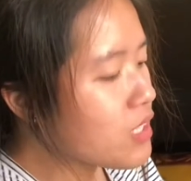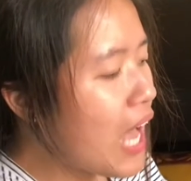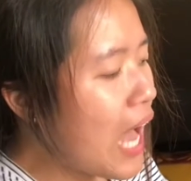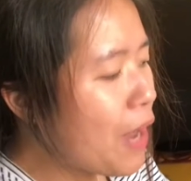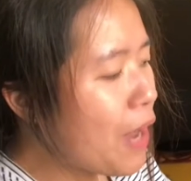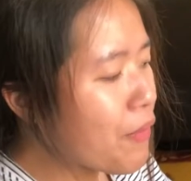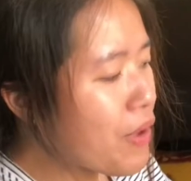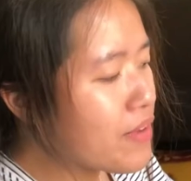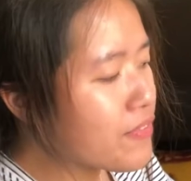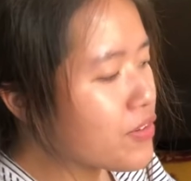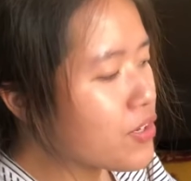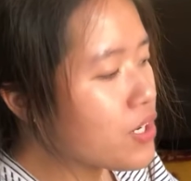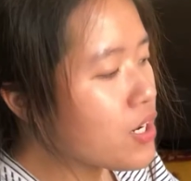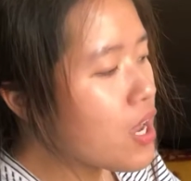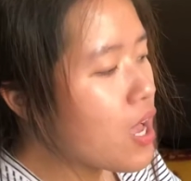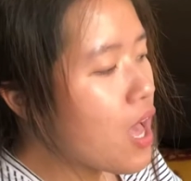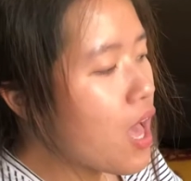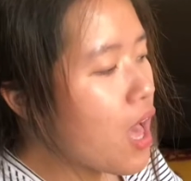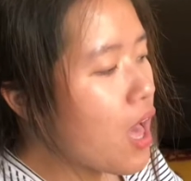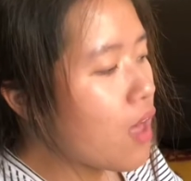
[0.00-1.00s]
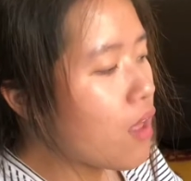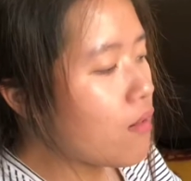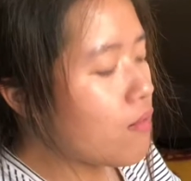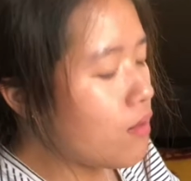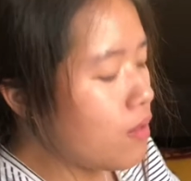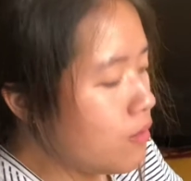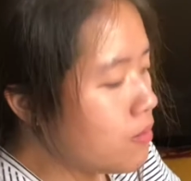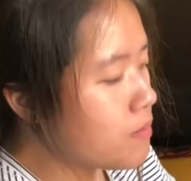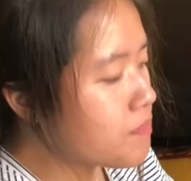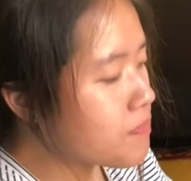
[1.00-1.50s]
However,
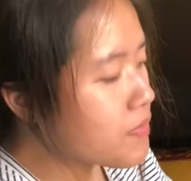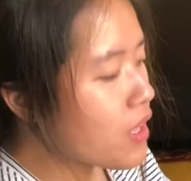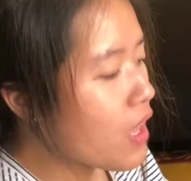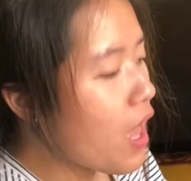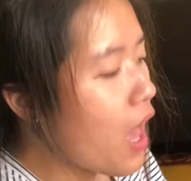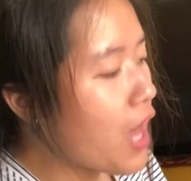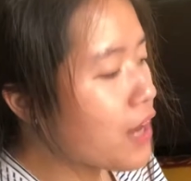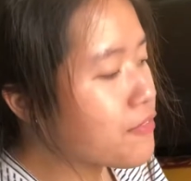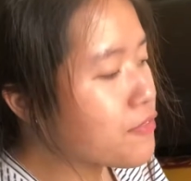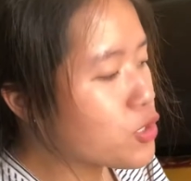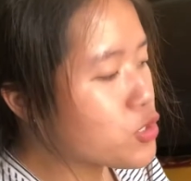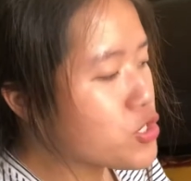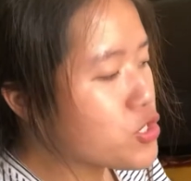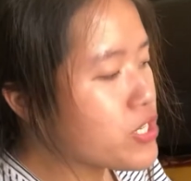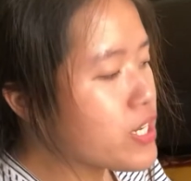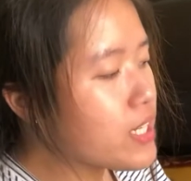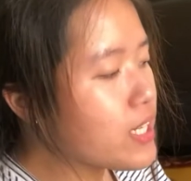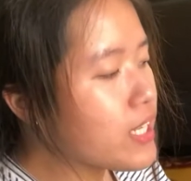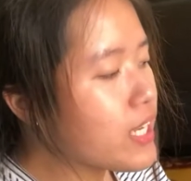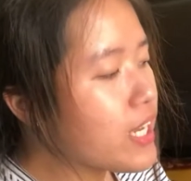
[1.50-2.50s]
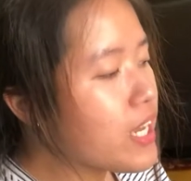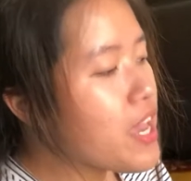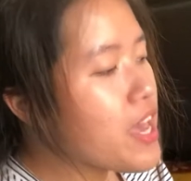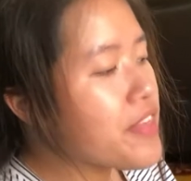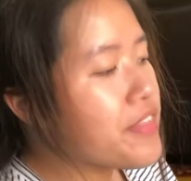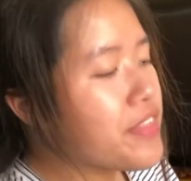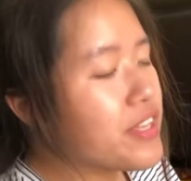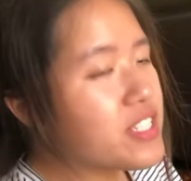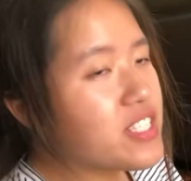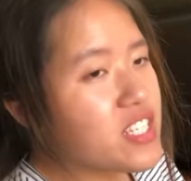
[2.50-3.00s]
unfortunately,
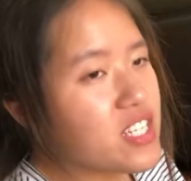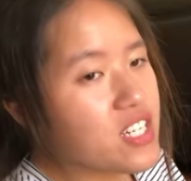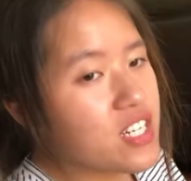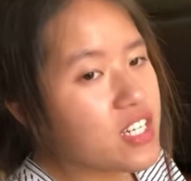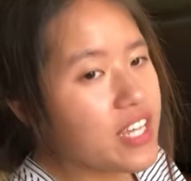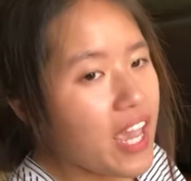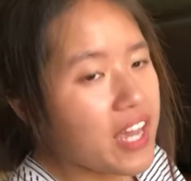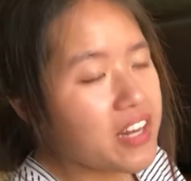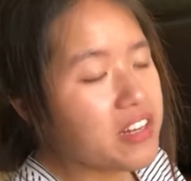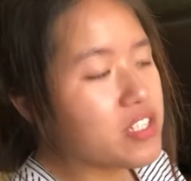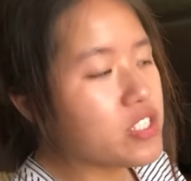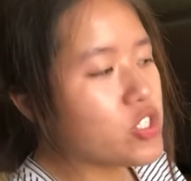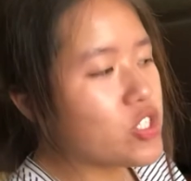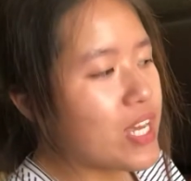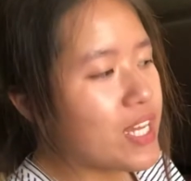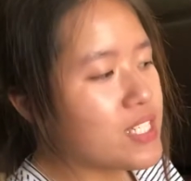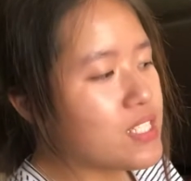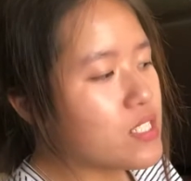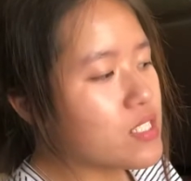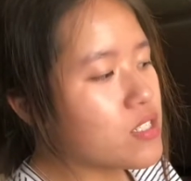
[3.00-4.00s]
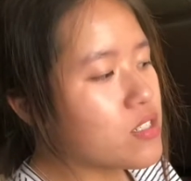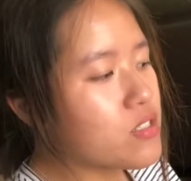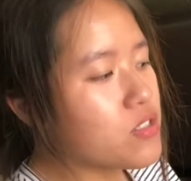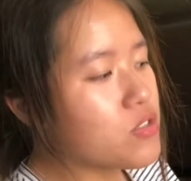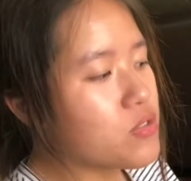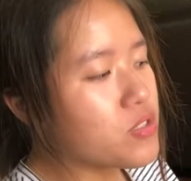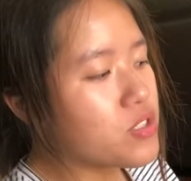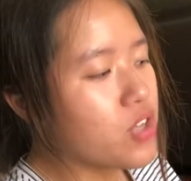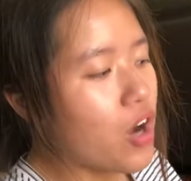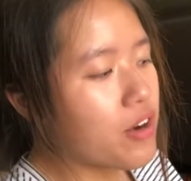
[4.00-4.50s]
they didn't get a chance
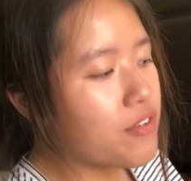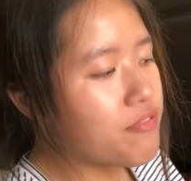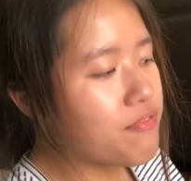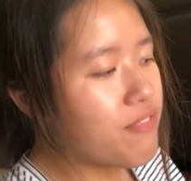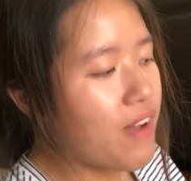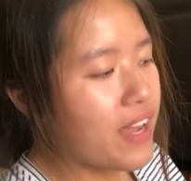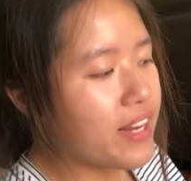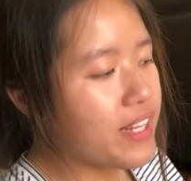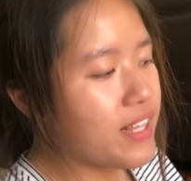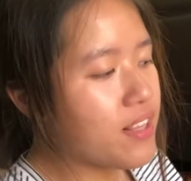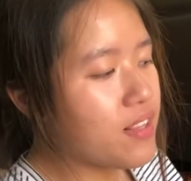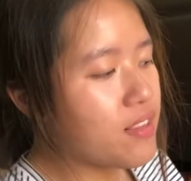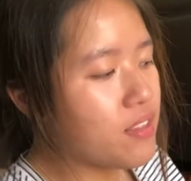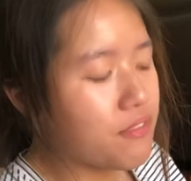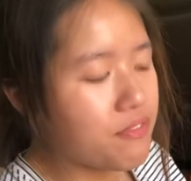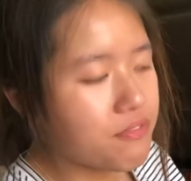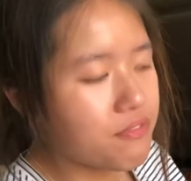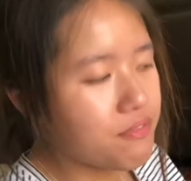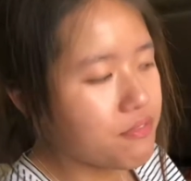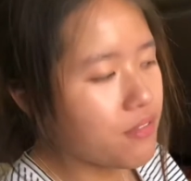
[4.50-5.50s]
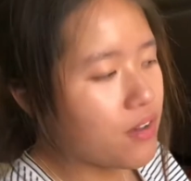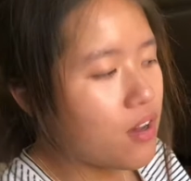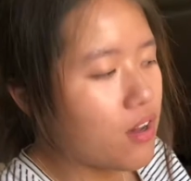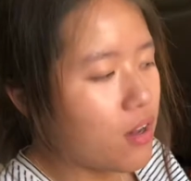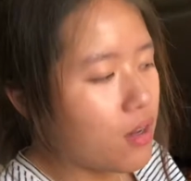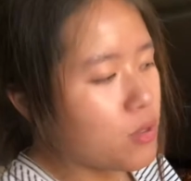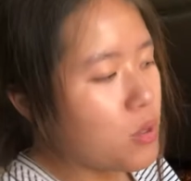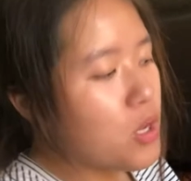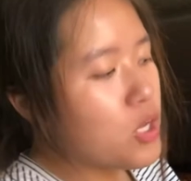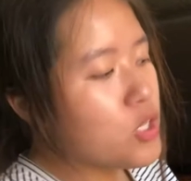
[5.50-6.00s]
to start finding the
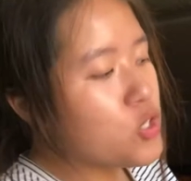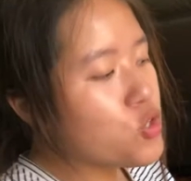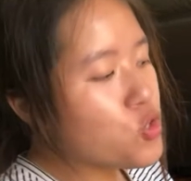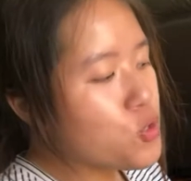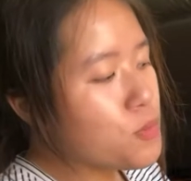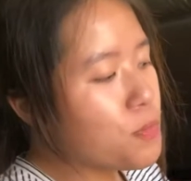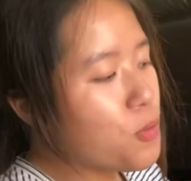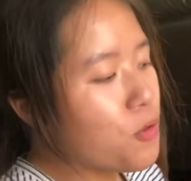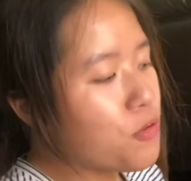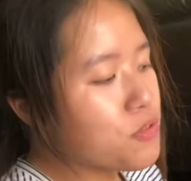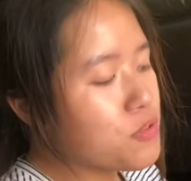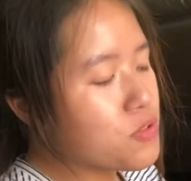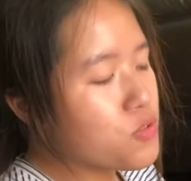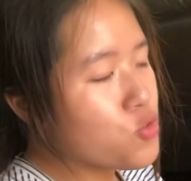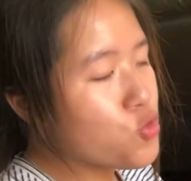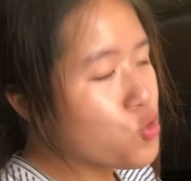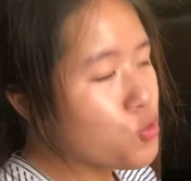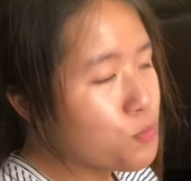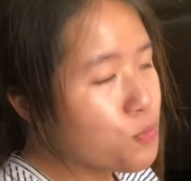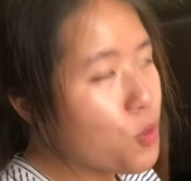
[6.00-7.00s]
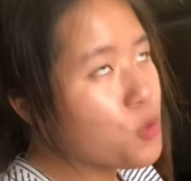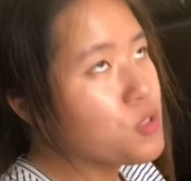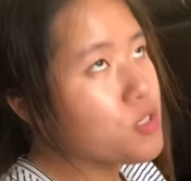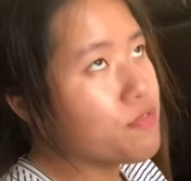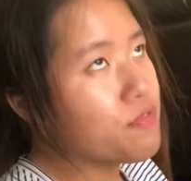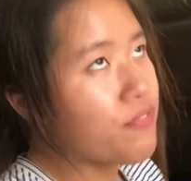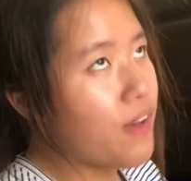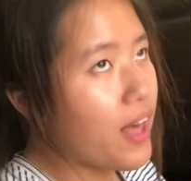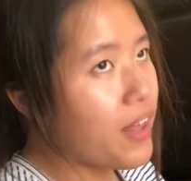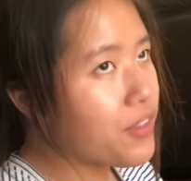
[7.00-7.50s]
Shmuel's
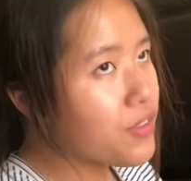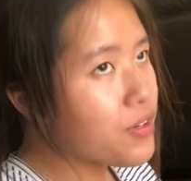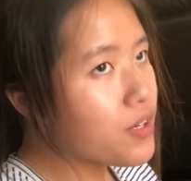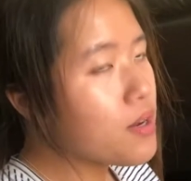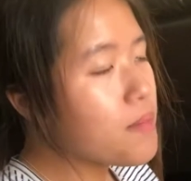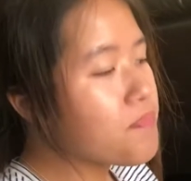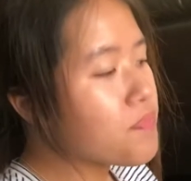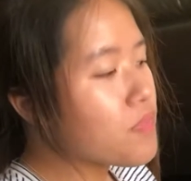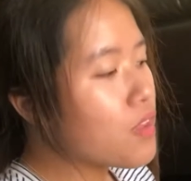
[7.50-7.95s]
father